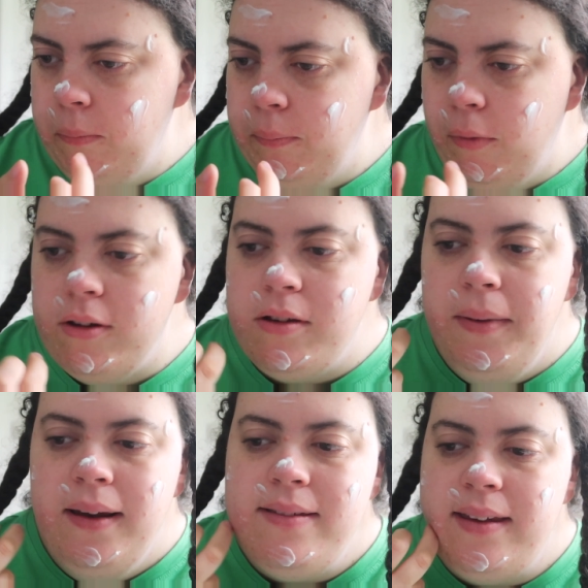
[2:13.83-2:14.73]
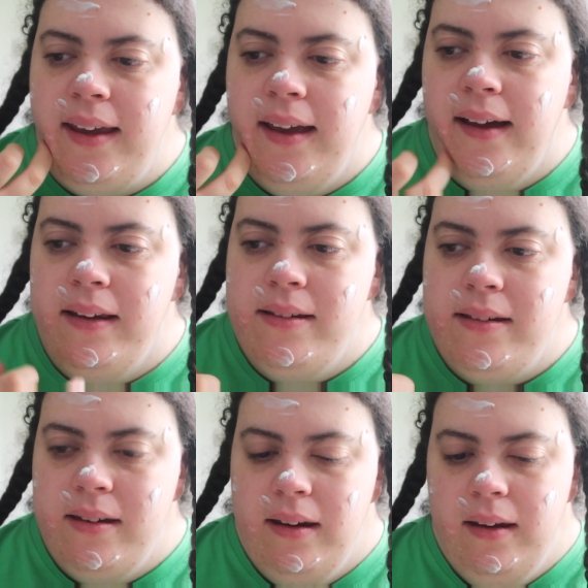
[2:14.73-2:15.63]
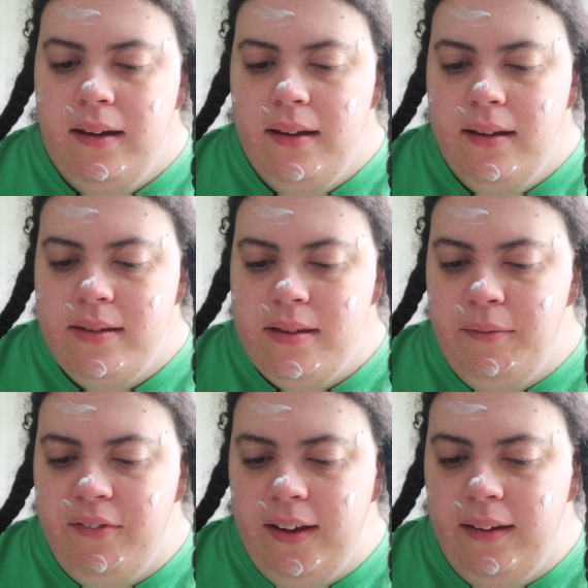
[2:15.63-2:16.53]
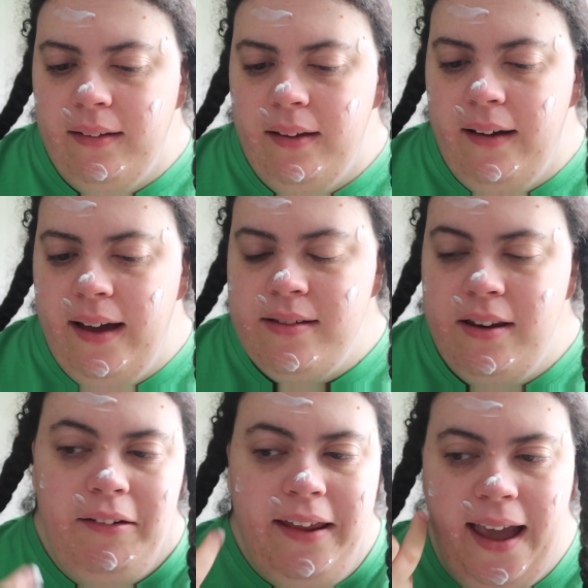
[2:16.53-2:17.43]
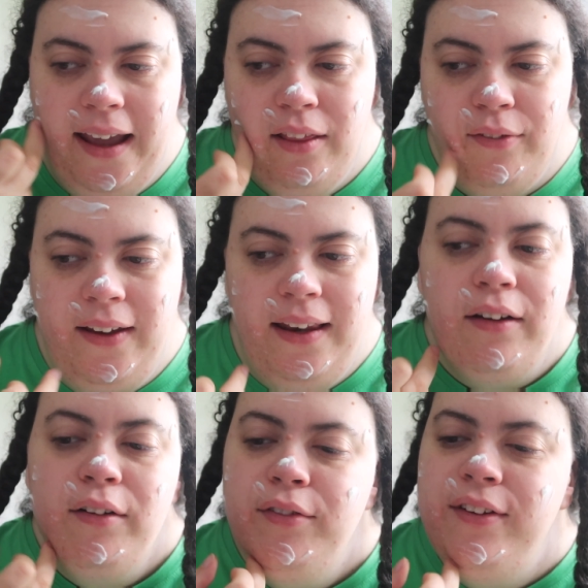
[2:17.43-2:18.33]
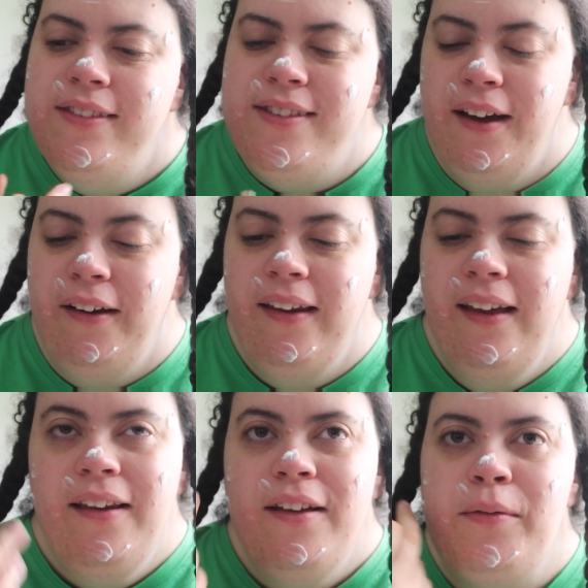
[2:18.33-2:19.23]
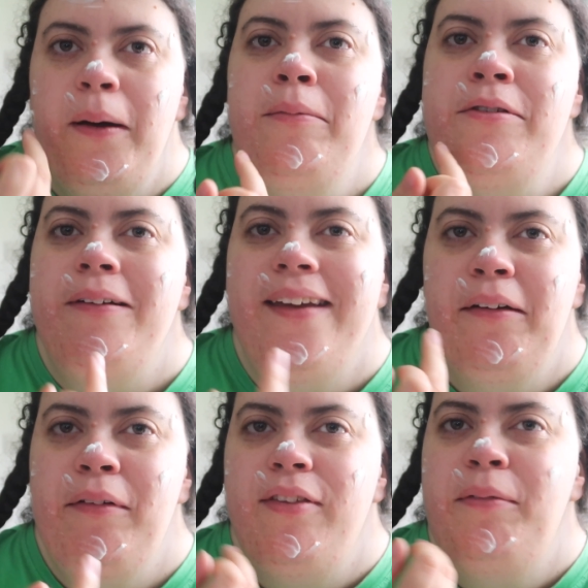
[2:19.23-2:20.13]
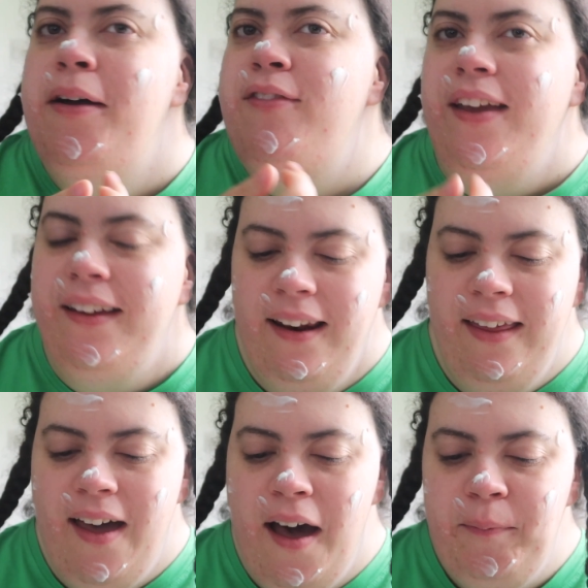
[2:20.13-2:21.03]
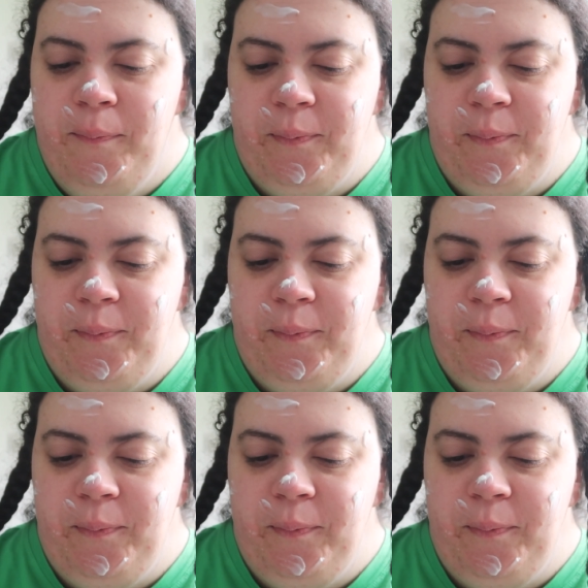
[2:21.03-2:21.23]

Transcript: possibility and something I absolutely hate the feeling of. So that's why I'm doing it with my finger like that.